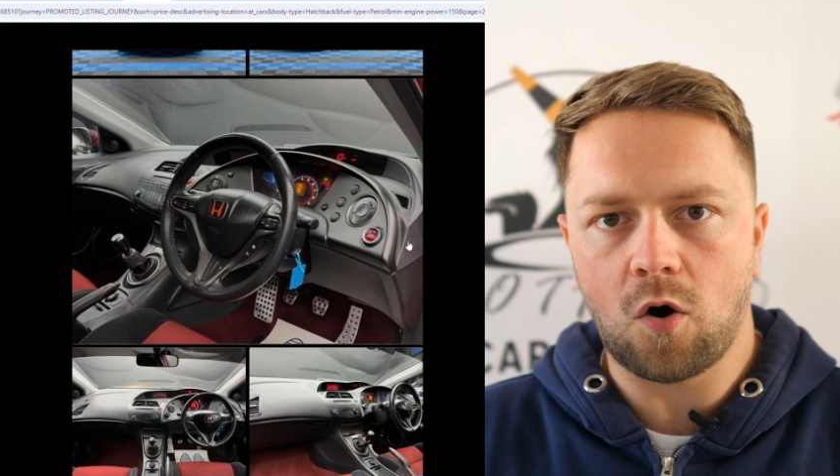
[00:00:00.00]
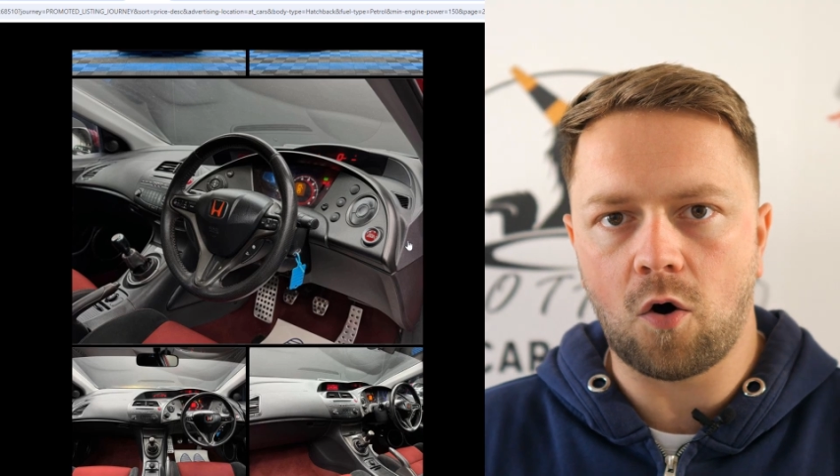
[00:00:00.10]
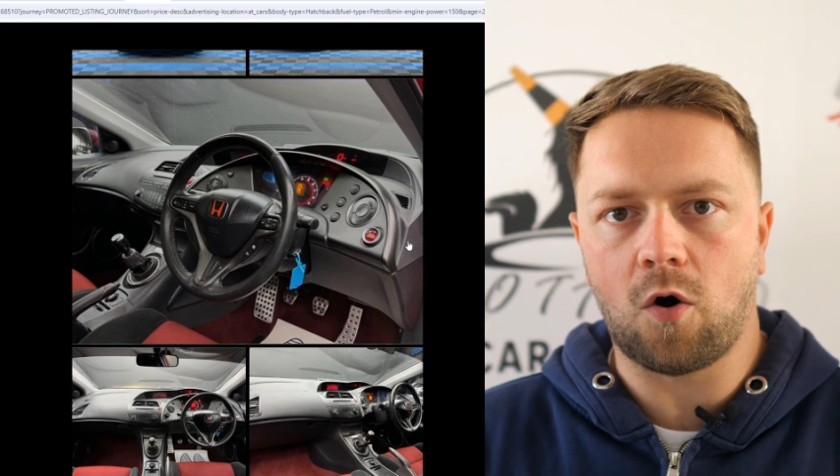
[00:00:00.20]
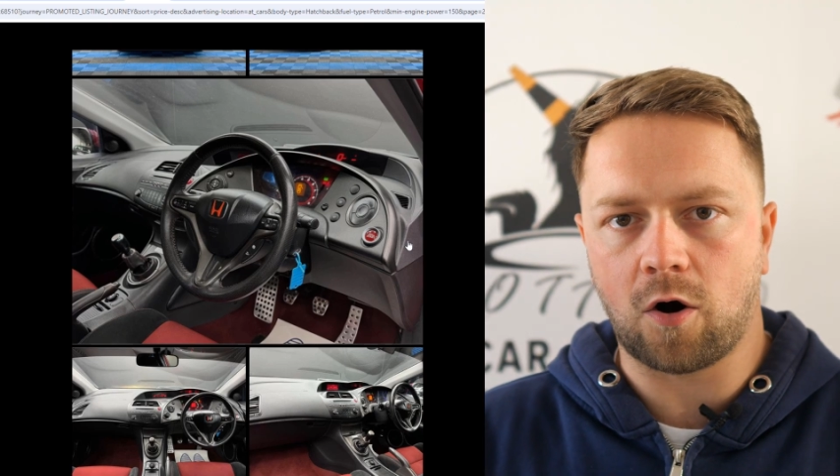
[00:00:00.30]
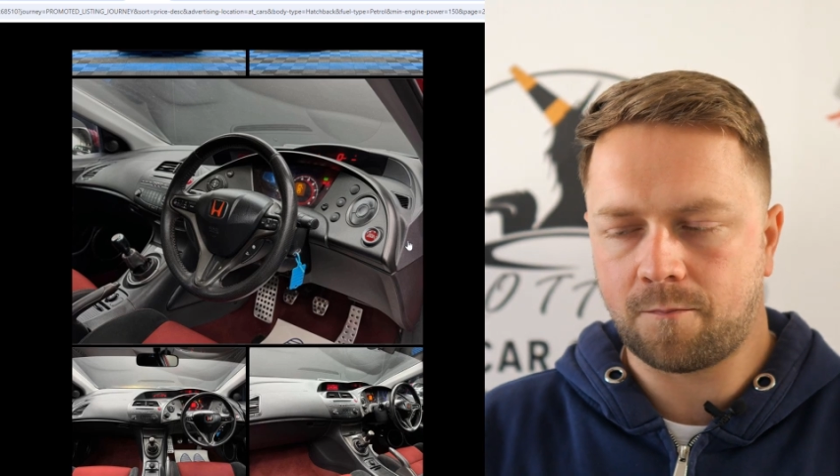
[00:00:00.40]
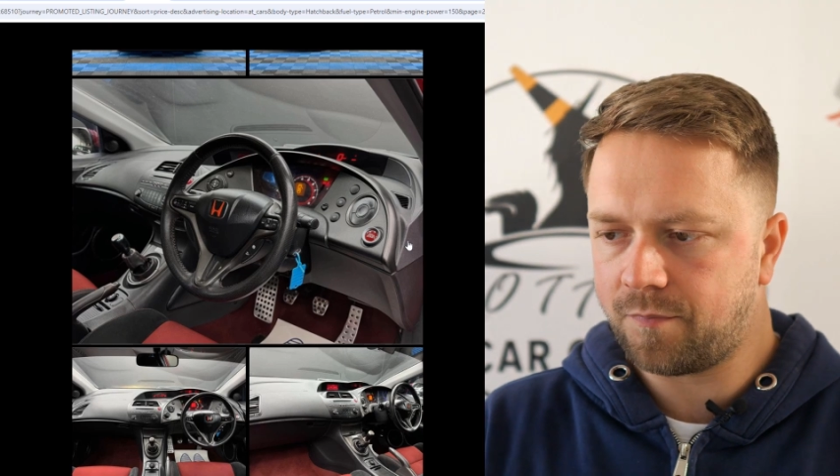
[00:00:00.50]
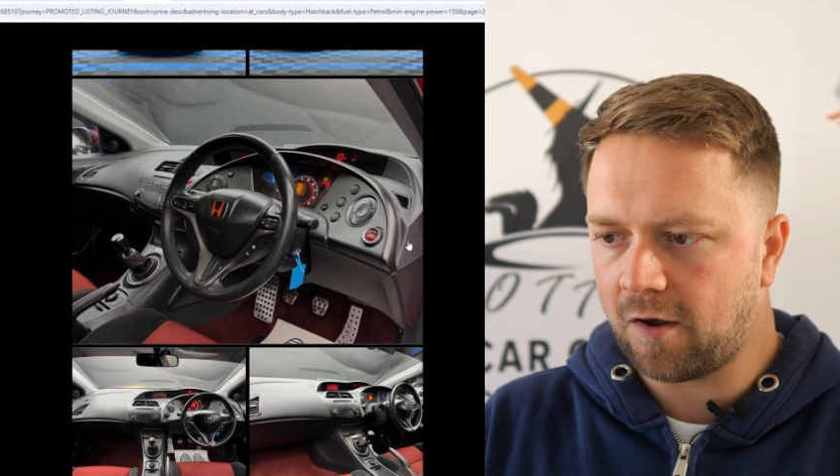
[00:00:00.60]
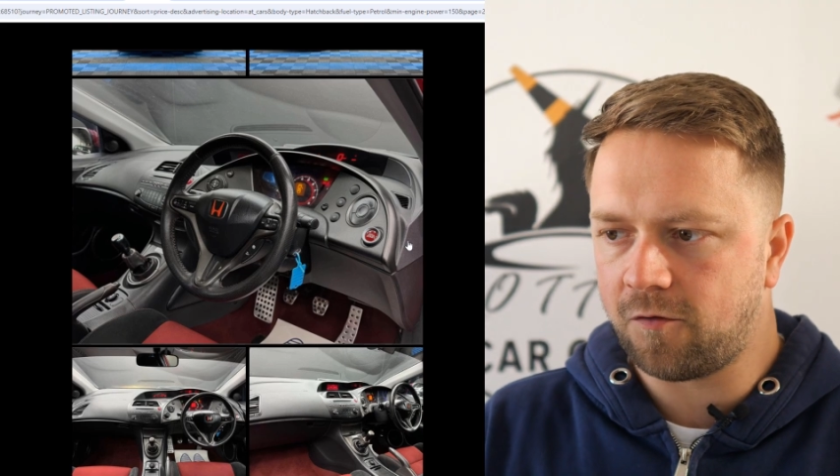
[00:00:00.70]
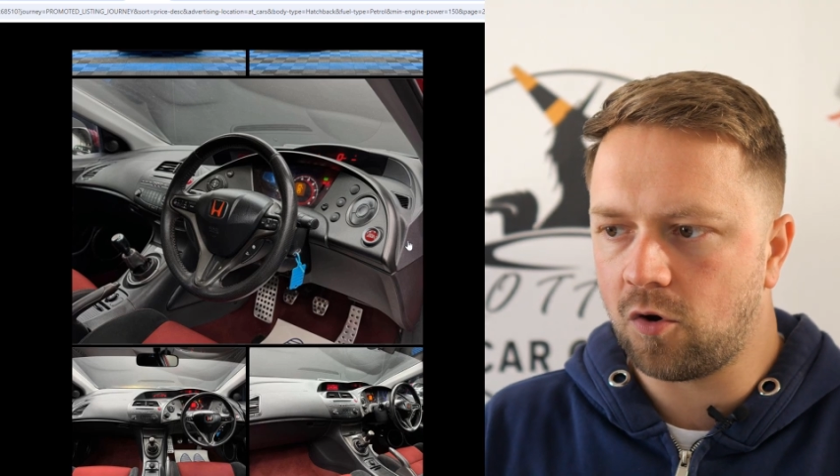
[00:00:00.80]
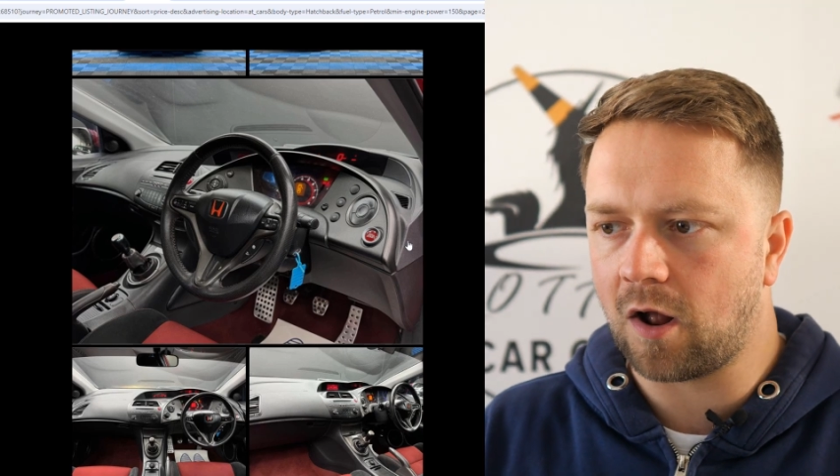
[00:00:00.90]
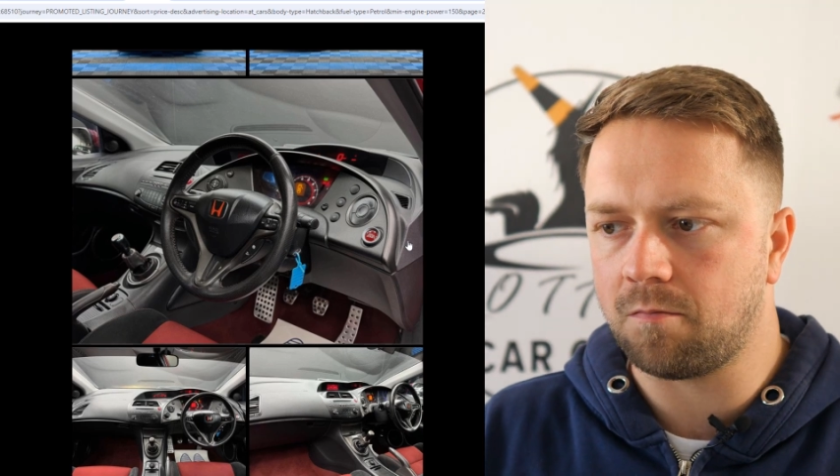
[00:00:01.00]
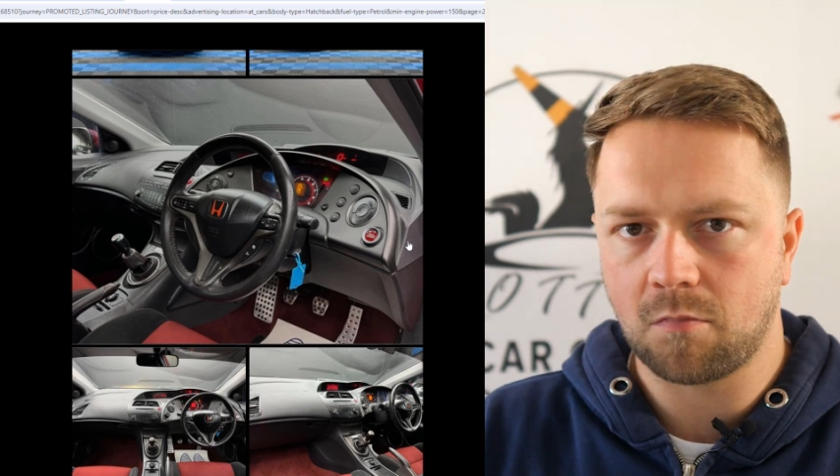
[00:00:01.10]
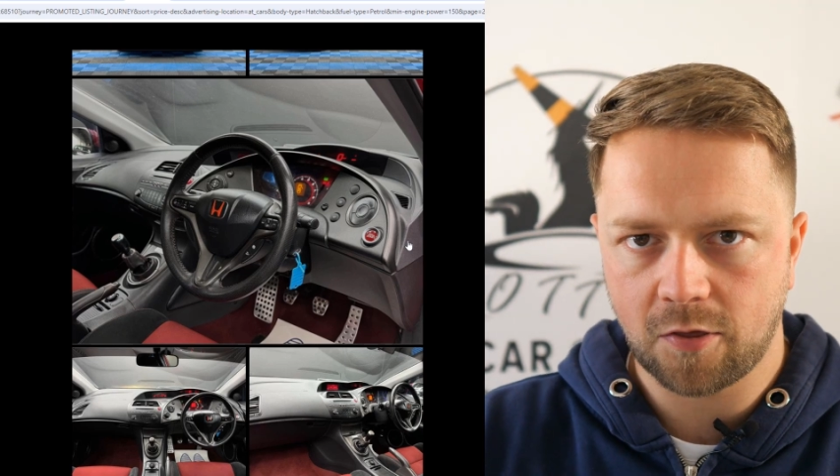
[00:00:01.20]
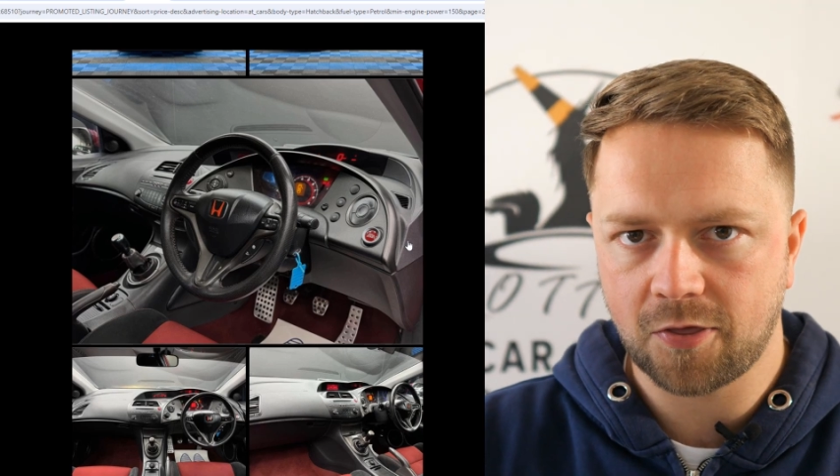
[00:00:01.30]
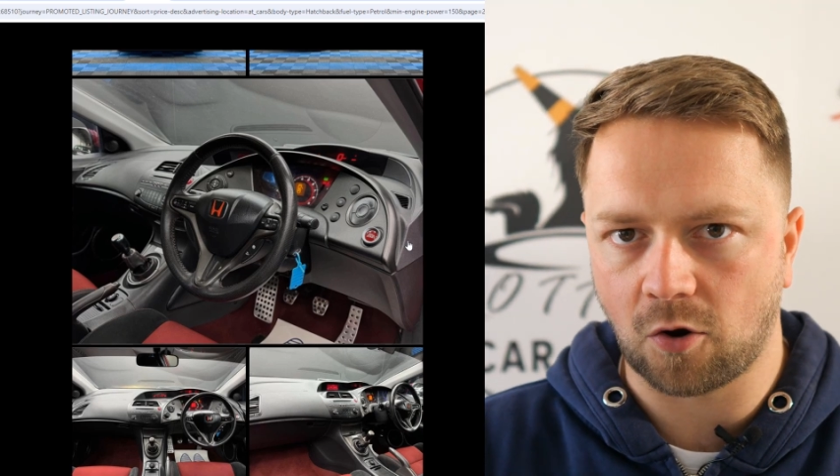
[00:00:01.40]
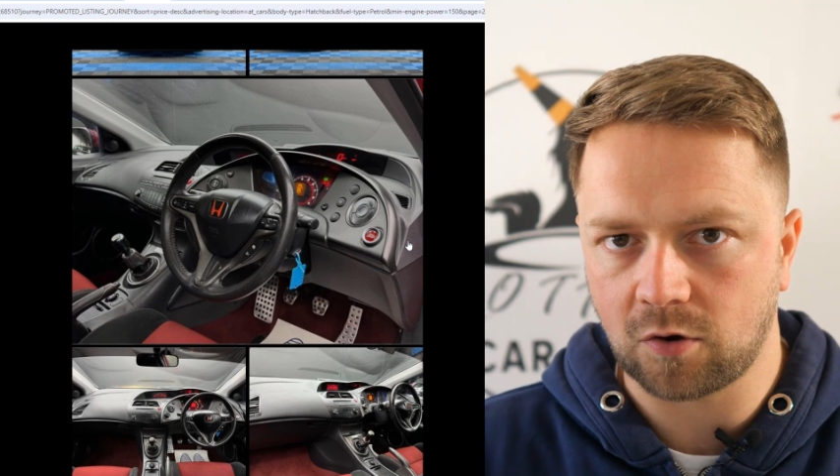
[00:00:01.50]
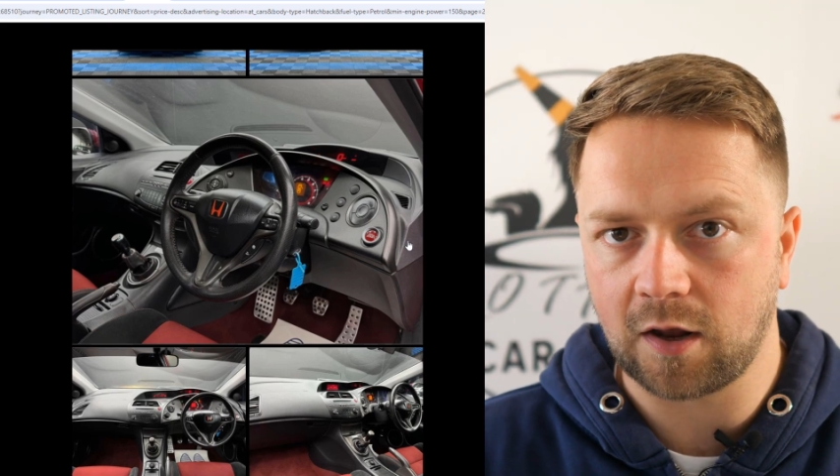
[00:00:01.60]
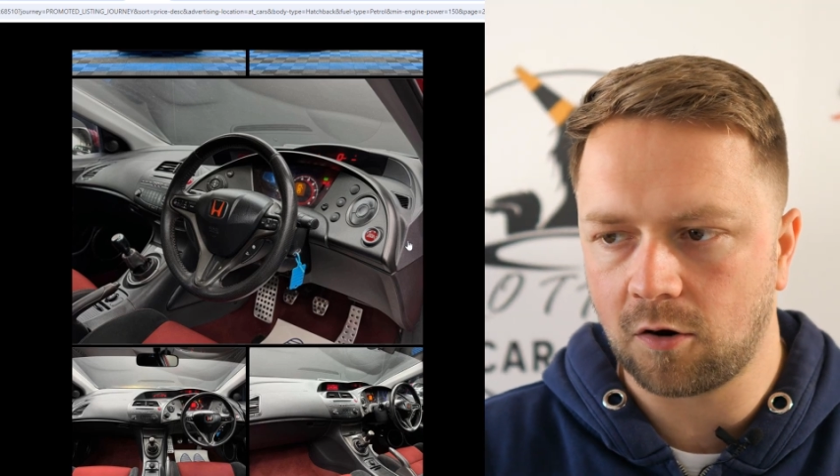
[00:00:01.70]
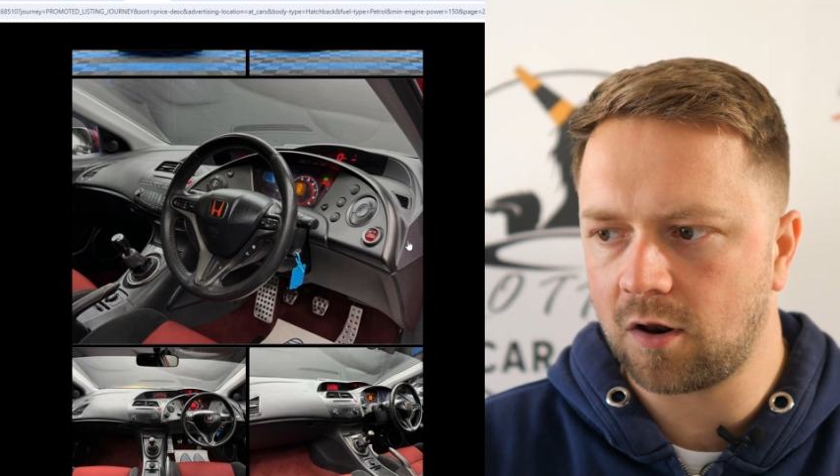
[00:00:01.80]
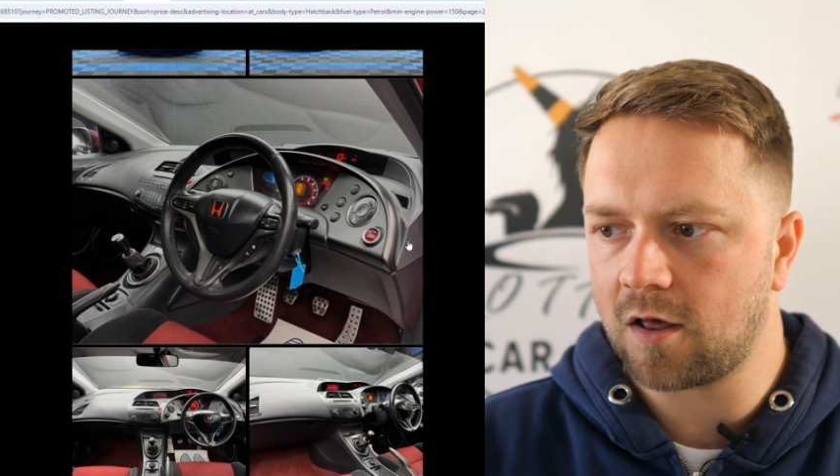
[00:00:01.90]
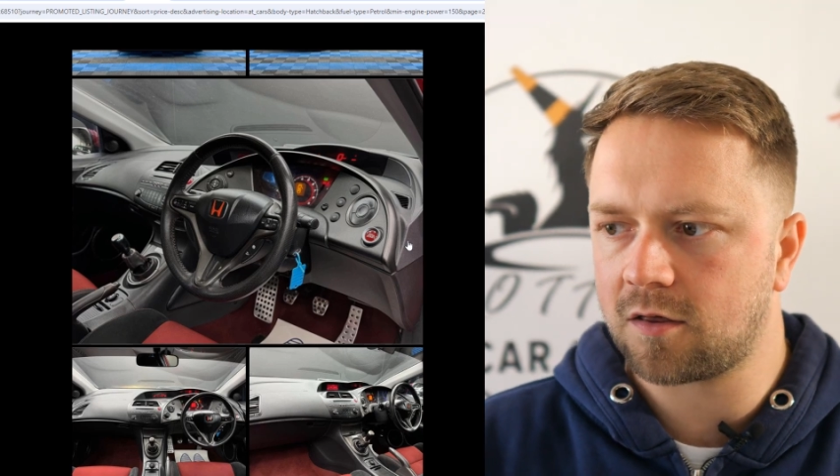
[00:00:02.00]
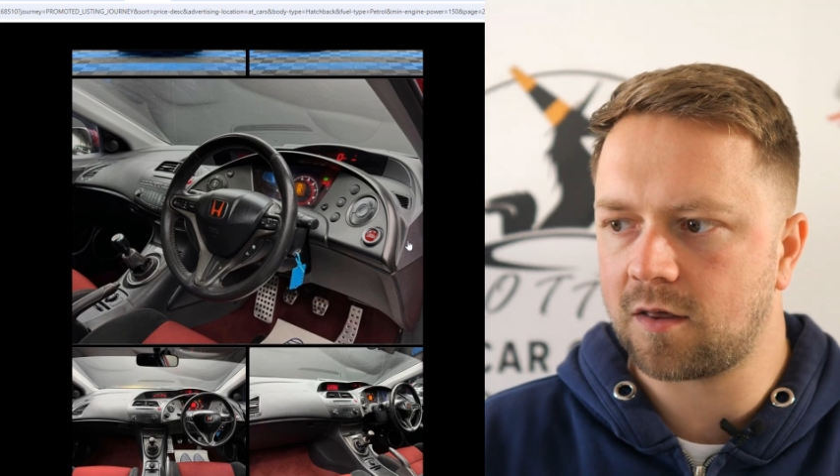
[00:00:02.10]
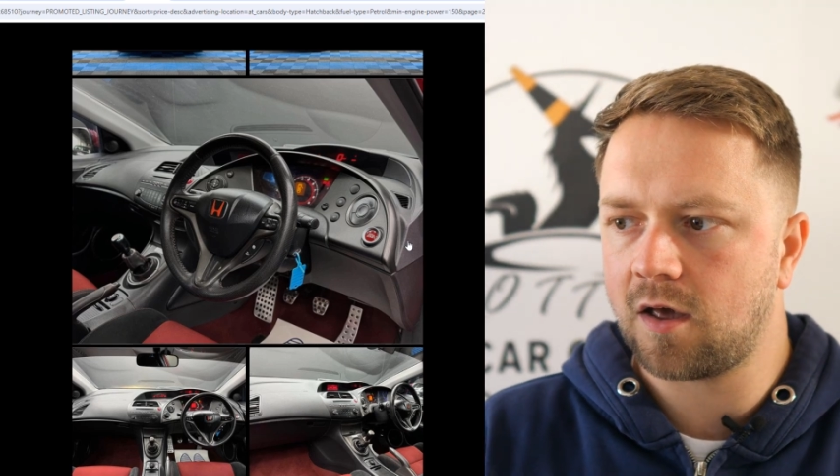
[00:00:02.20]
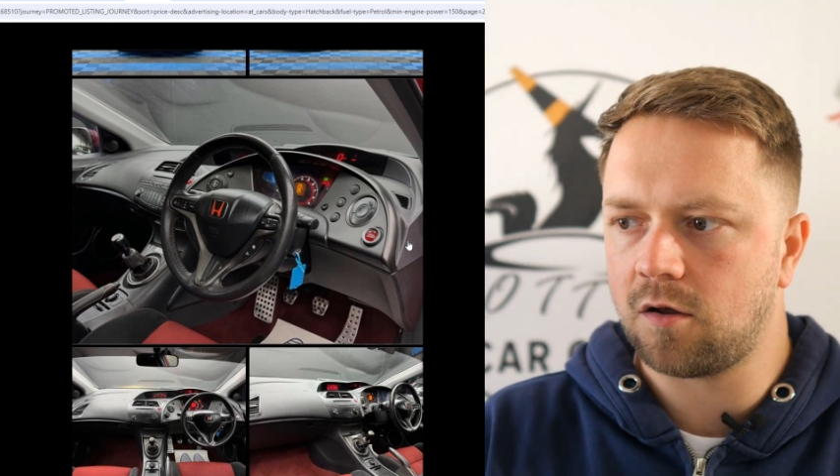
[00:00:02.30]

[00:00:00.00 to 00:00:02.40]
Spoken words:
or if you're in third gear, let's say,